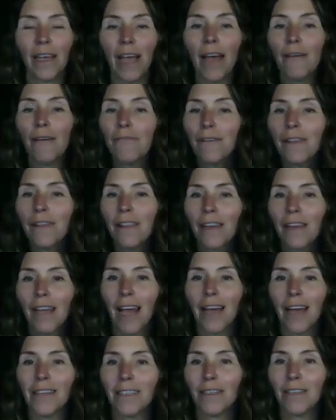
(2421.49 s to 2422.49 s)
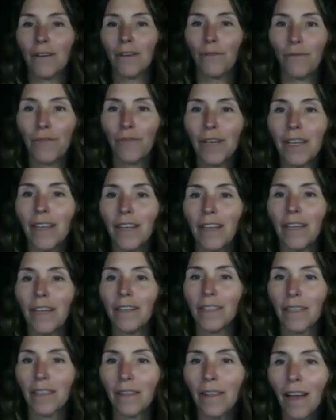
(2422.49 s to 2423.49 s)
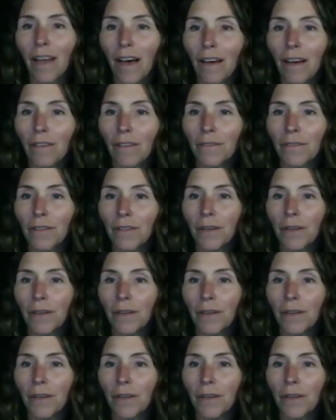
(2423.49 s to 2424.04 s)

everything has an affinity to love,